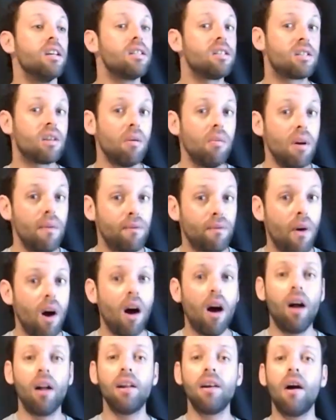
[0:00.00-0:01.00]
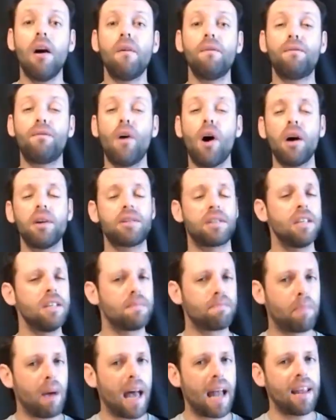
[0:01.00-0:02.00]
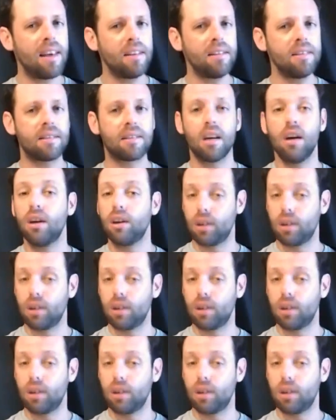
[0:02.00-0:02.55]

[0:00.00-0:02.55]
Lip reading: So if all your forces balance,